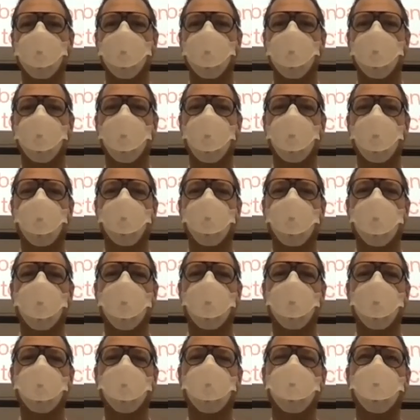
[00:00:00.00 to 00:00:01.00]

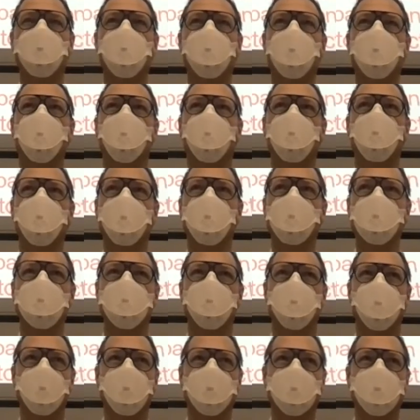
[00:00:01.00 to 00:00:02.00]
area in your Fourier
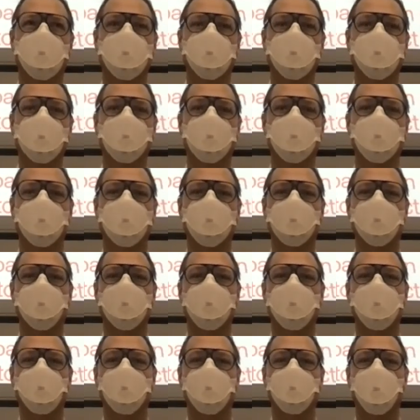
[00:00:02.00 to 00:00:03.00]
space,
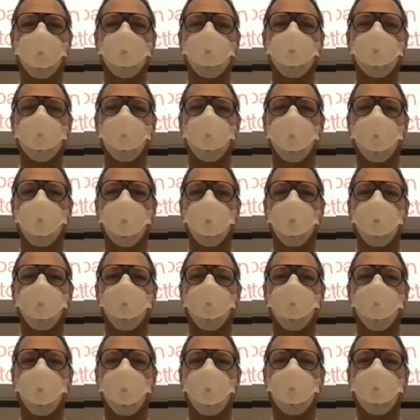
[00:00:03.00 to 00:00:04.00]
right? So I have
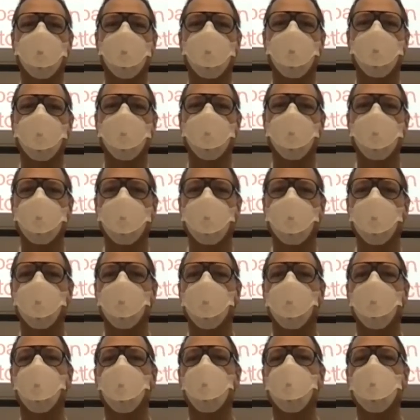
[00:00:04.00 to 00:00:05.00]
my
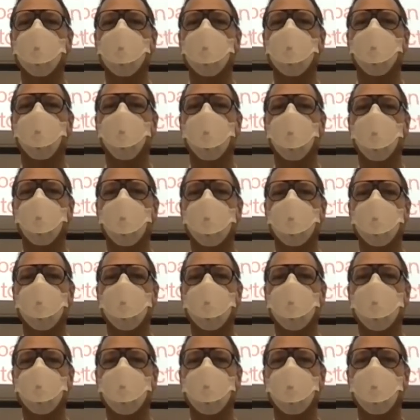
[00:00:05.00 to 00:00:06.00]
lowest
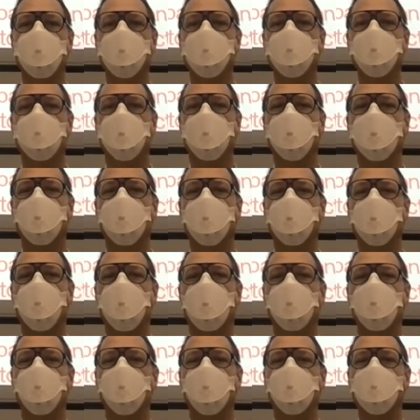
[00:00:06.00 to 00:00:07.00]
frequencies here, and I go
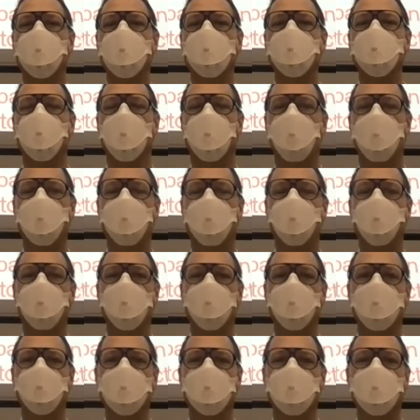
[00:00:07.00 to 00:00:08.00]
outwards to higher
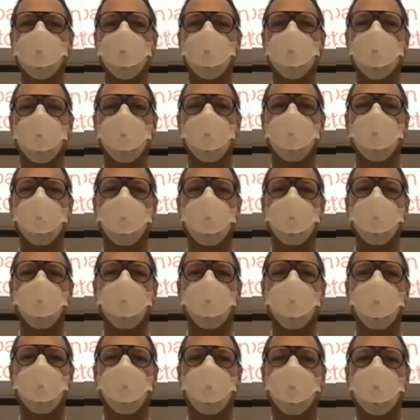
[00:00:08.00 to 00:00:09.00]
frequencies.
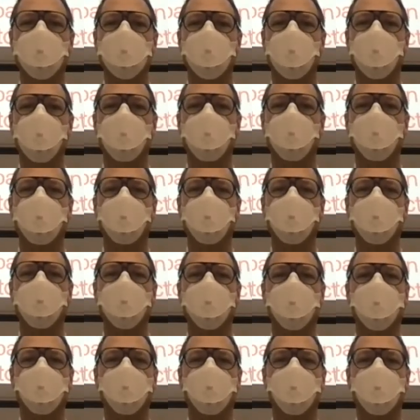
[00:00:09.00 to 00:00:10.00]
And at some
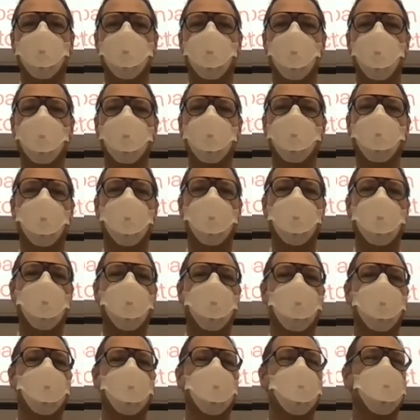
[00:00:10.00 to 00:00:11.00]
point, I
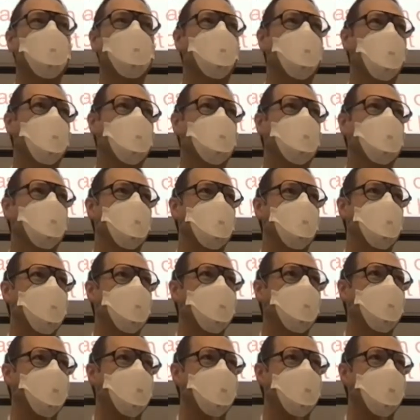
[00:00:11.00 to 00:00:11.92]
have the diffraction limit,